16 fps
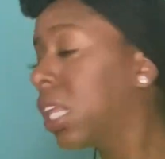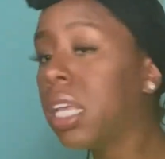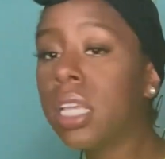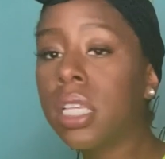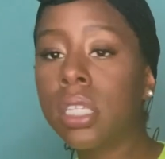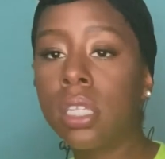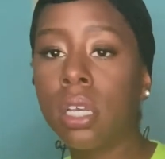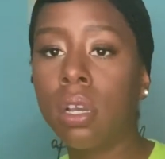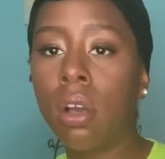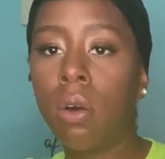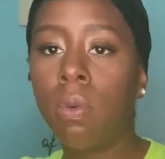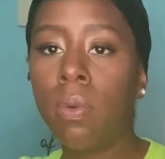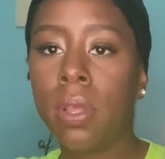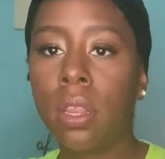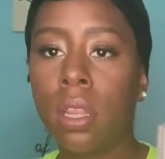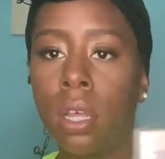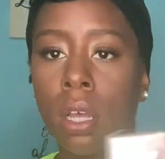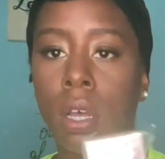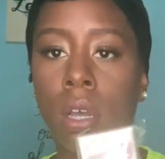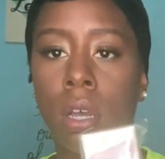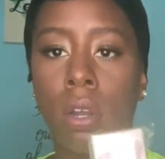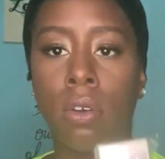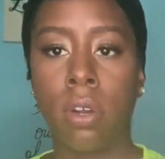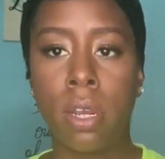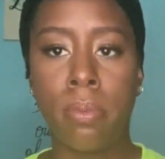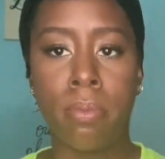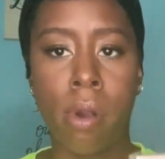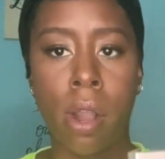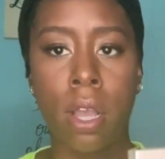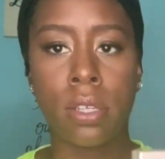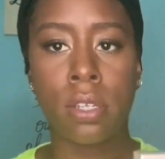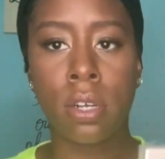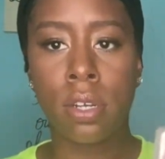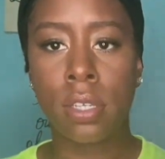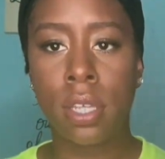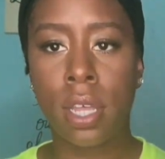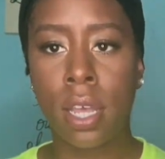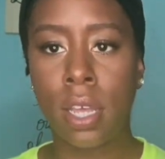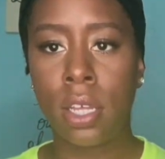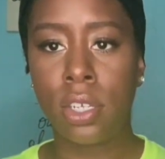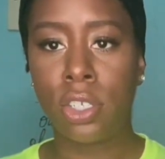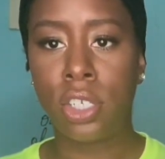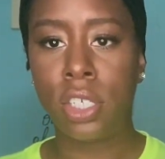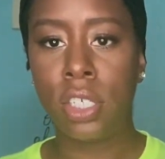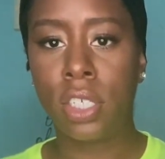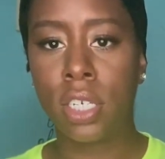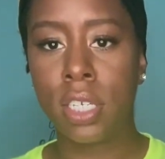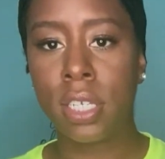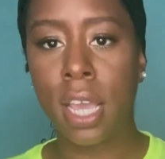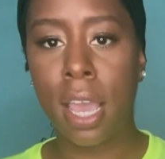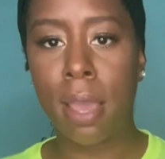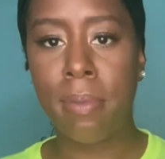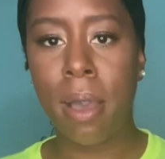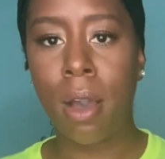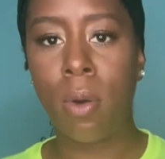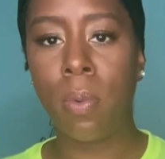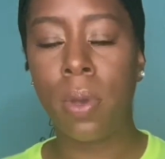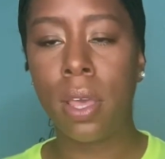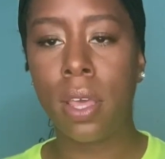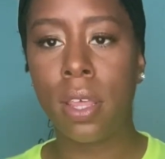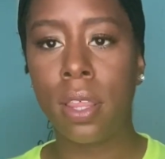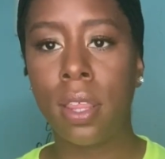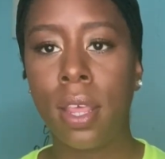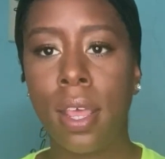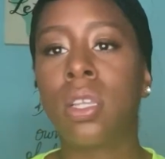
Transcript: this to go with the cream bronzers that she just came out with.